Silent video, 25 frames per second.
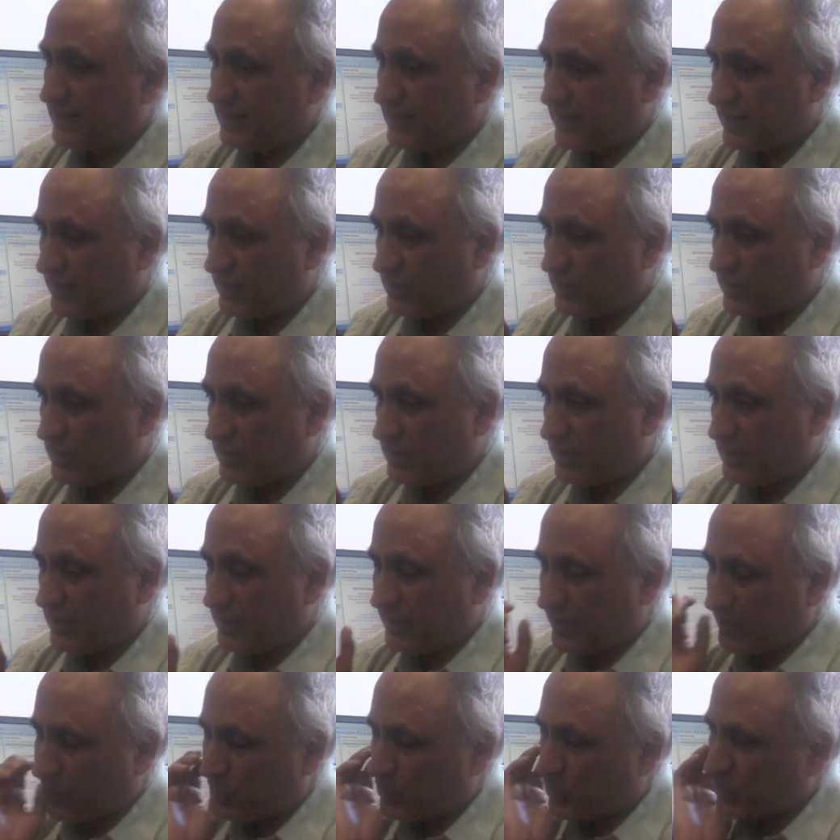Now,
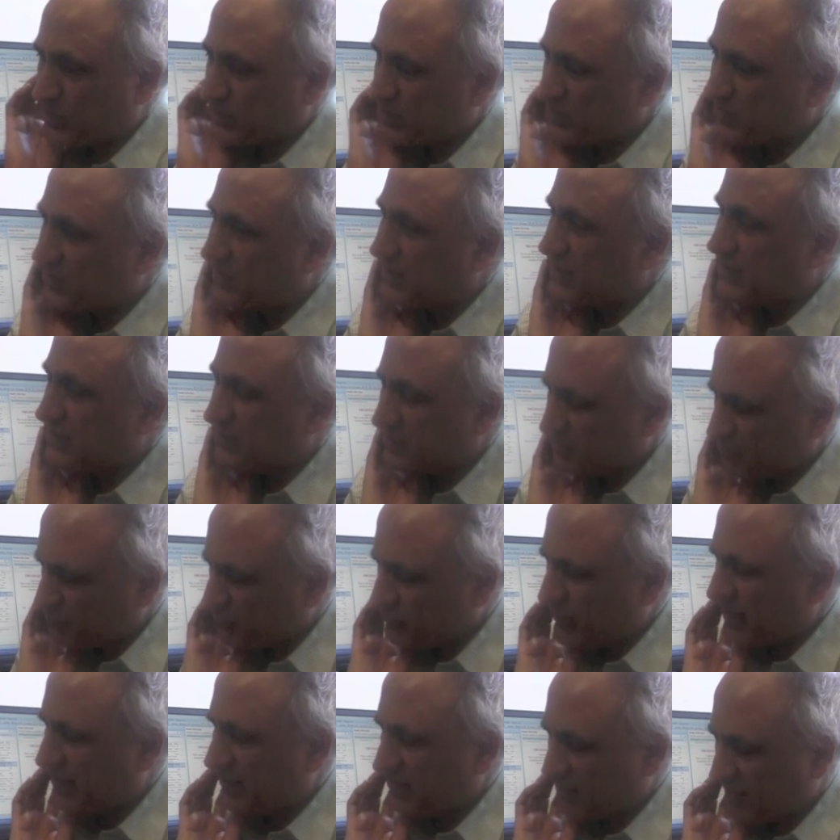what you're saying is a
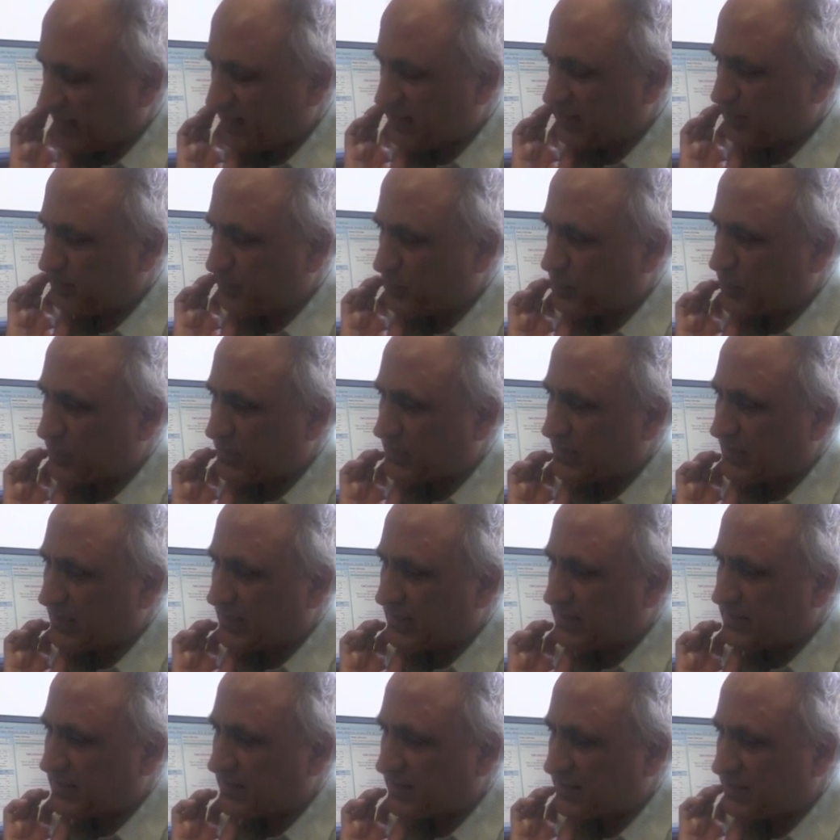very valid point,
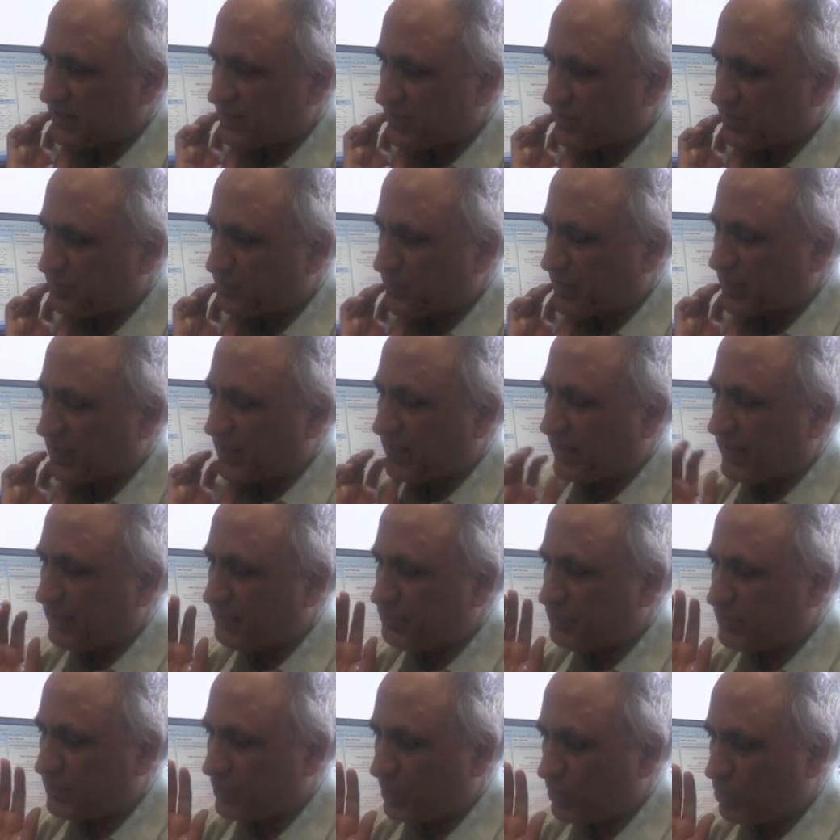and that is
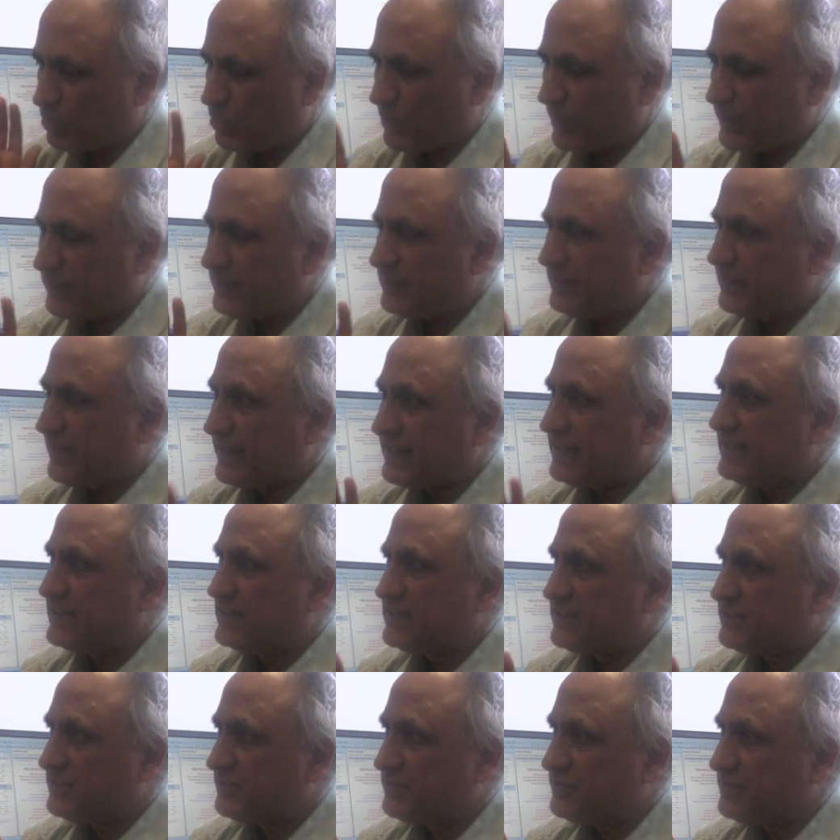perhaps one
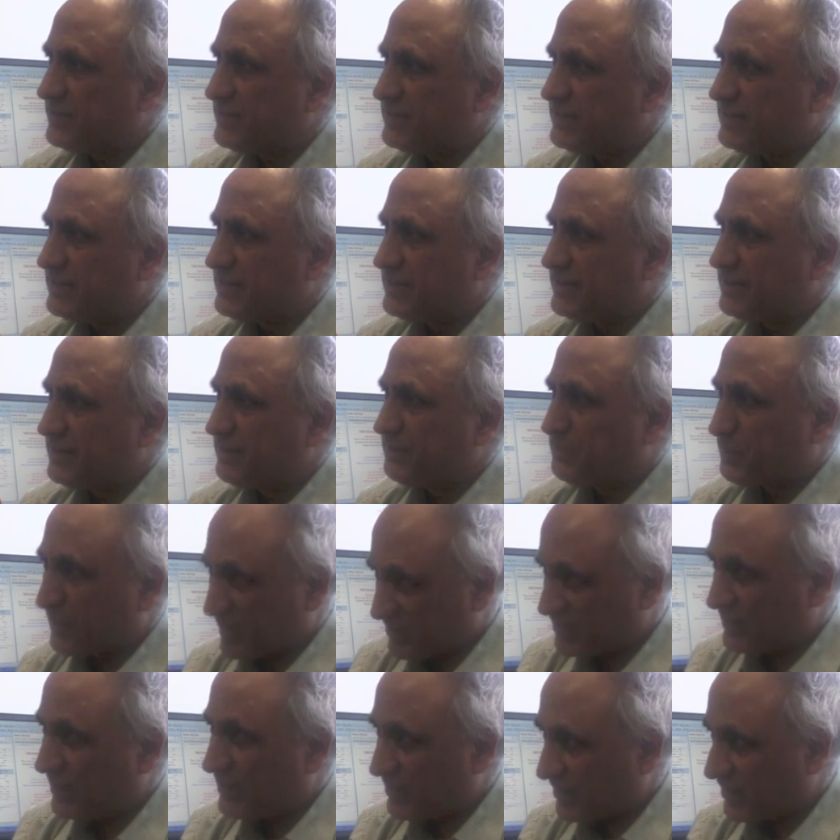negative
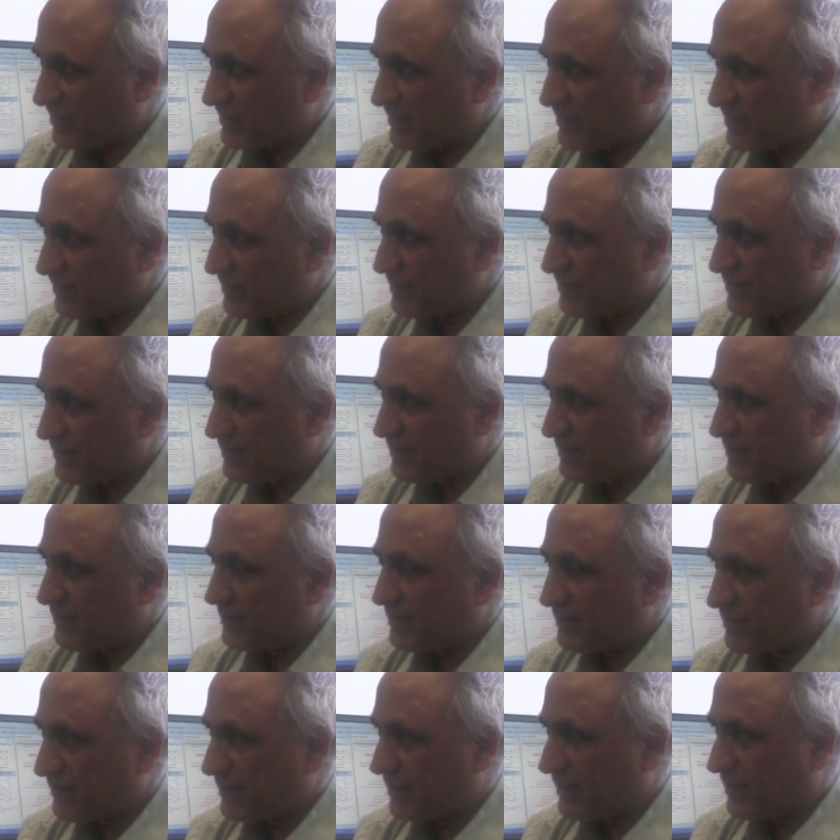presently,
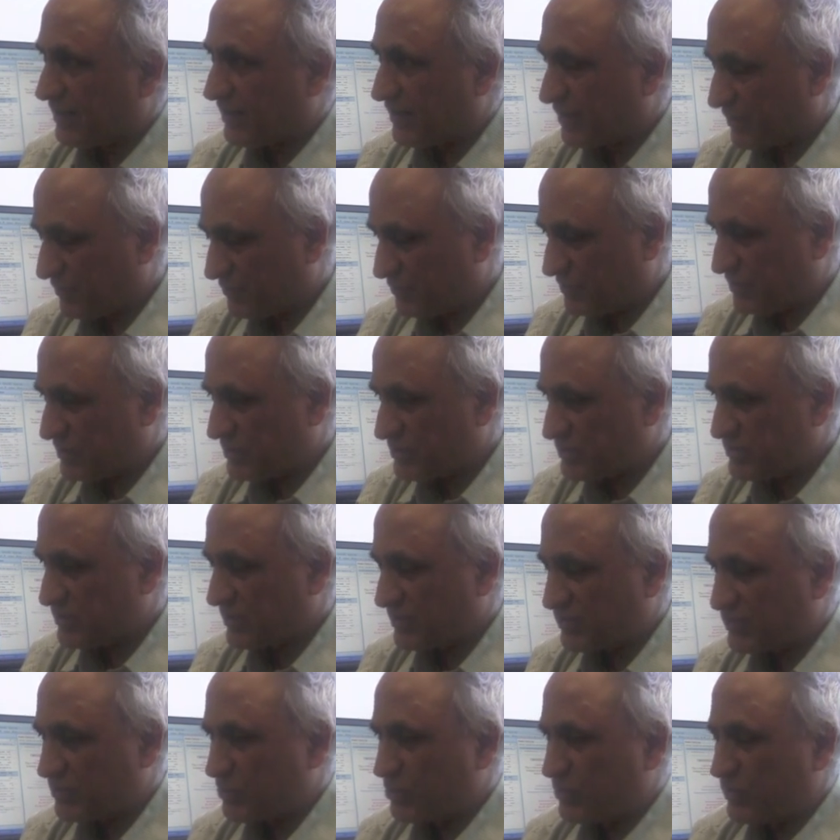which
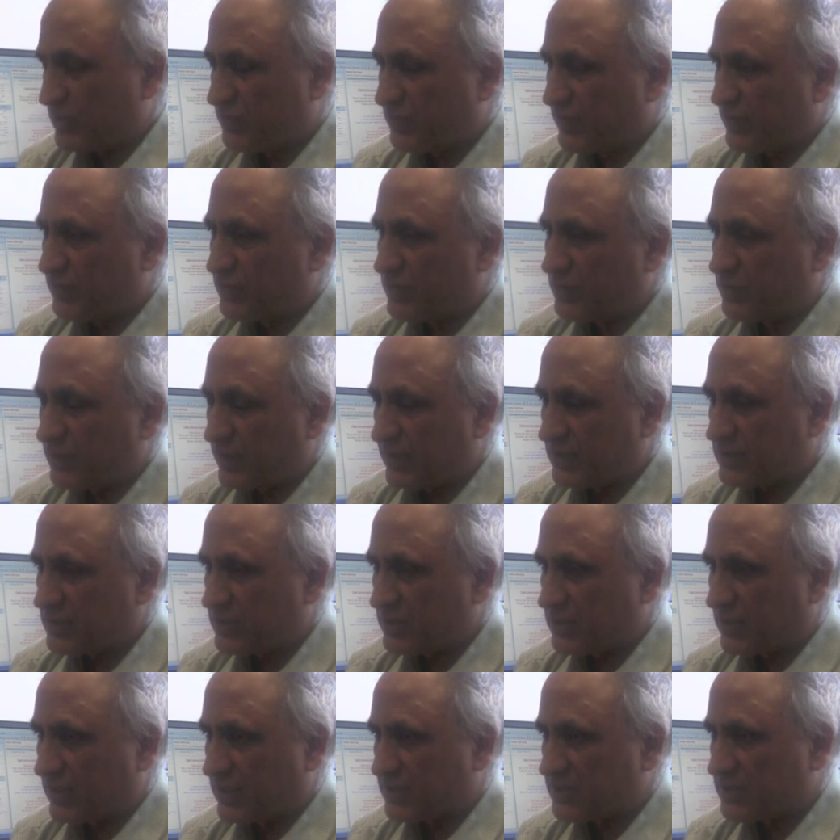doesn't go in favor of
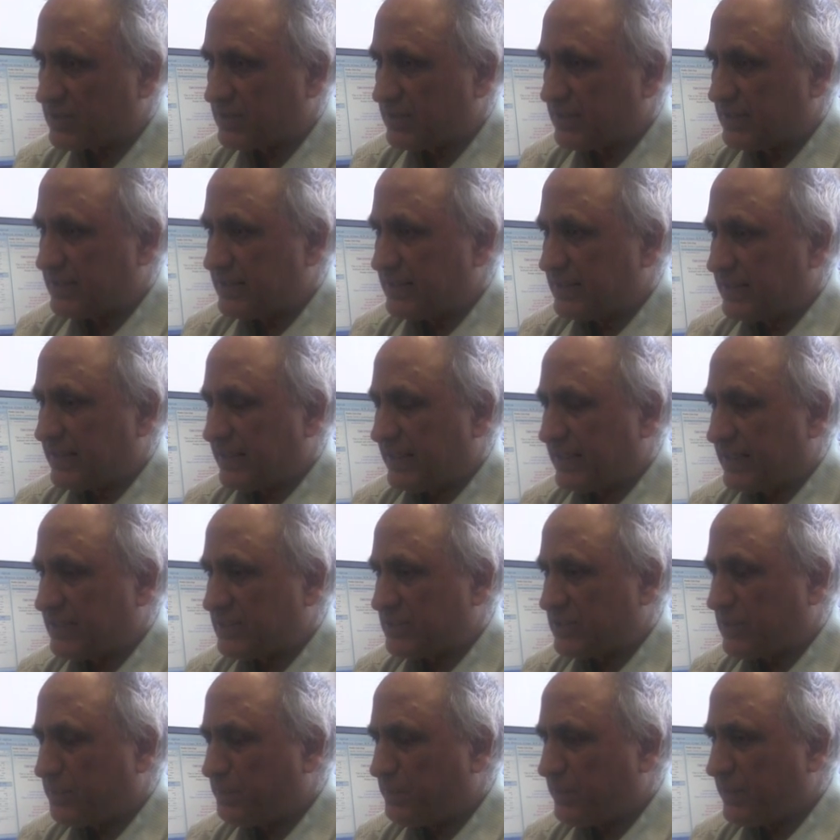electric cars. A
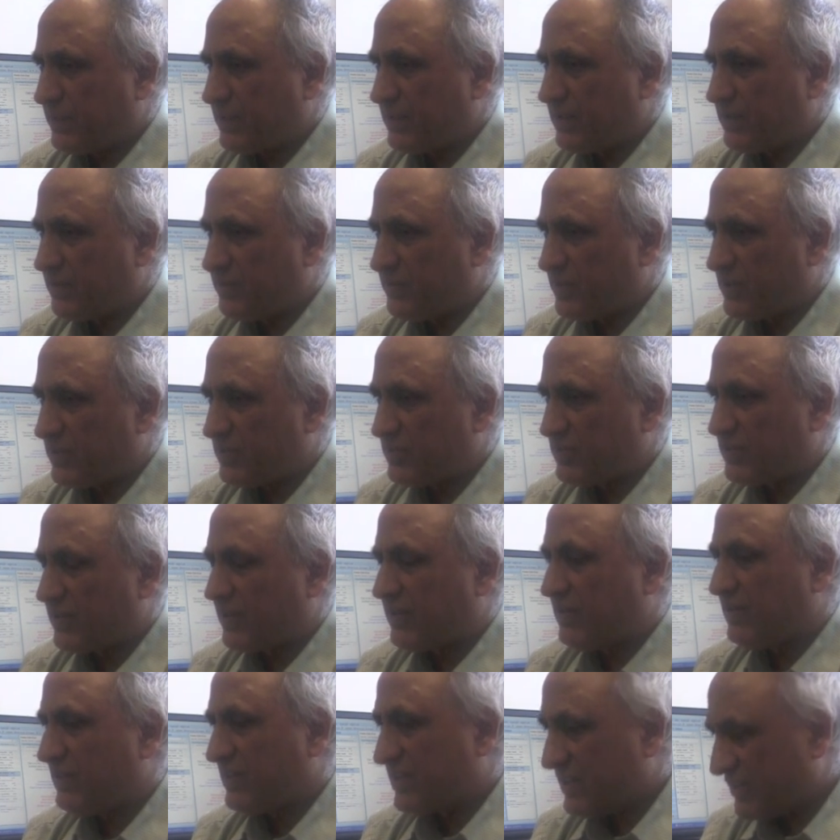typical
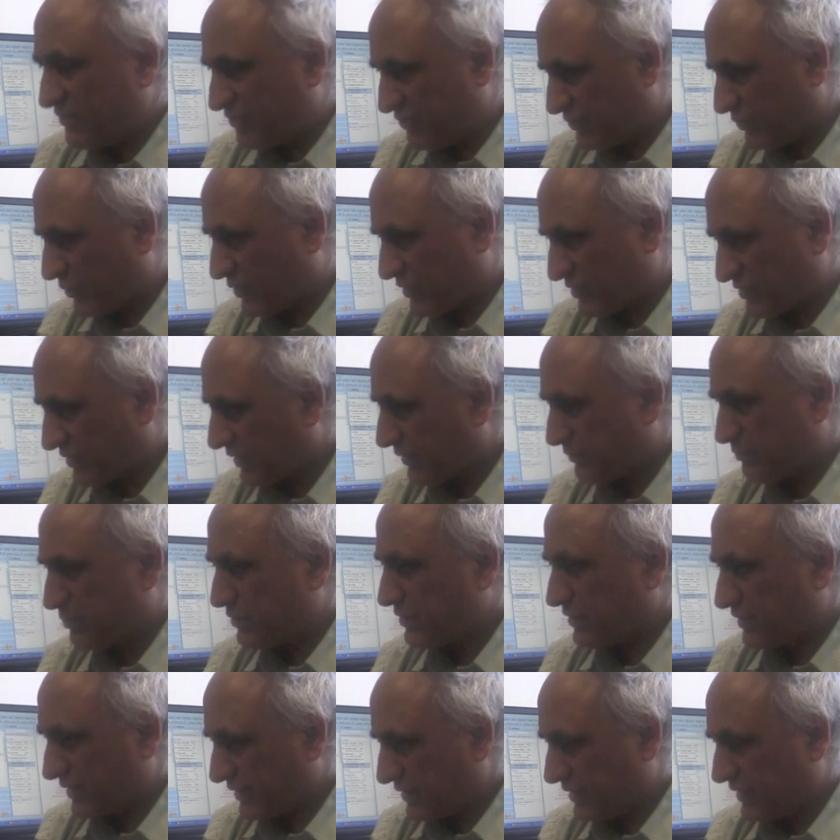Nissan Leaf, for
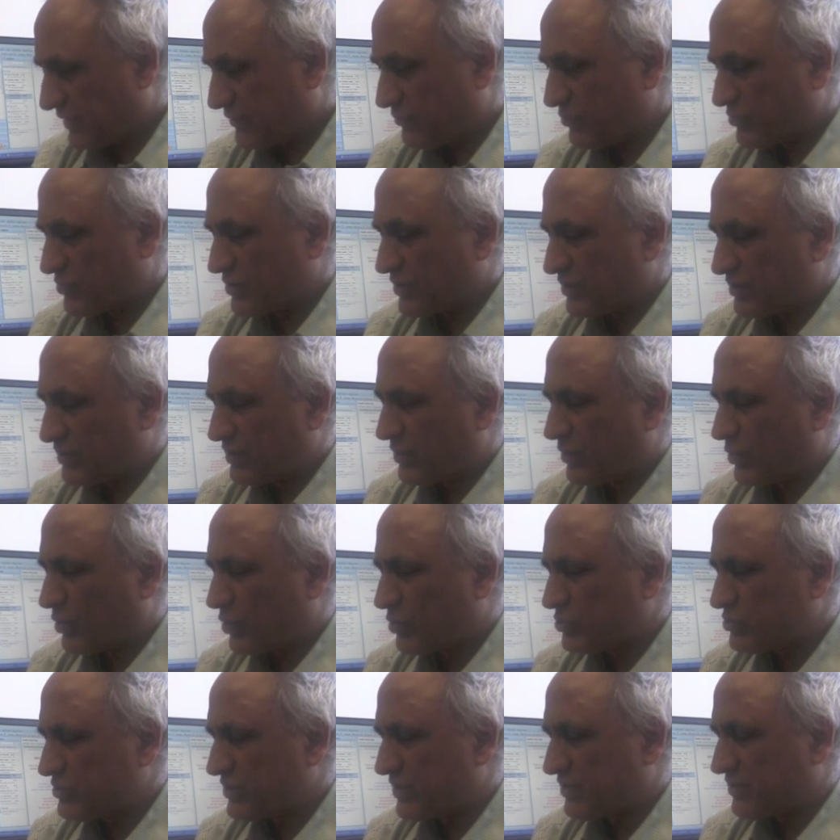example, and I was at the
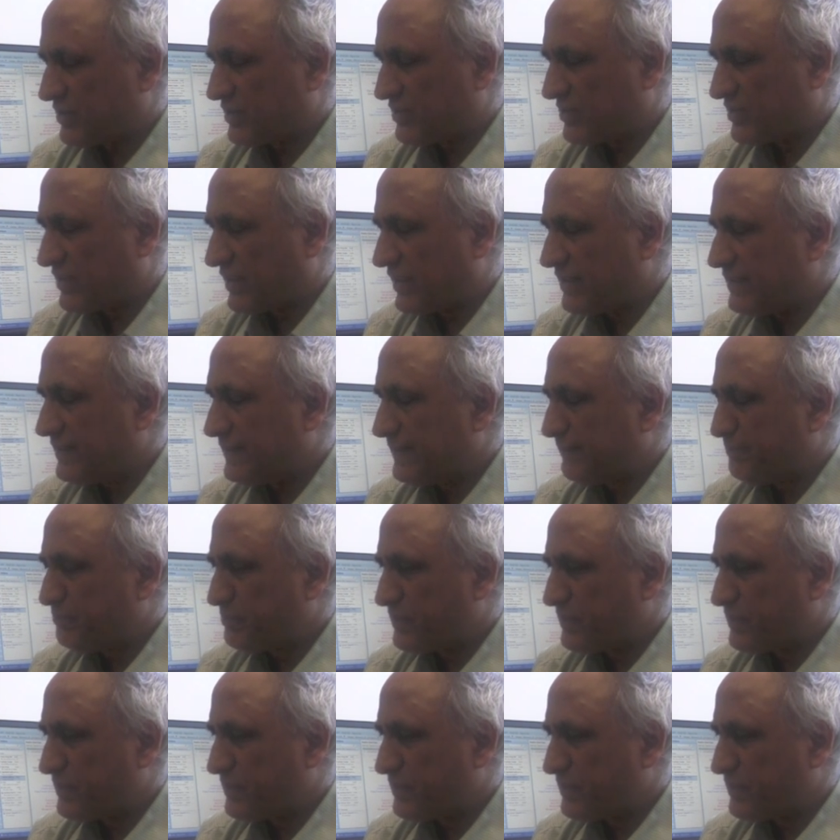launch, as I said,